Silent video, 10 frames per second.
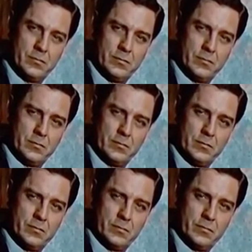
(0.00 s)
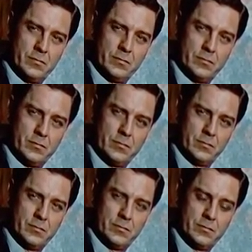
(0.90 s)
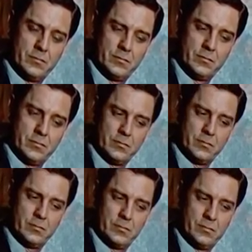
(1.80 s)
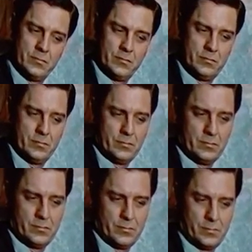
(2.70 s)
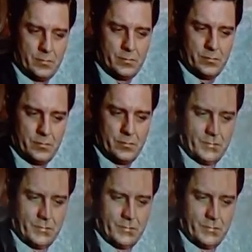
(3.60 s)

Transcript: This person isn't speaking.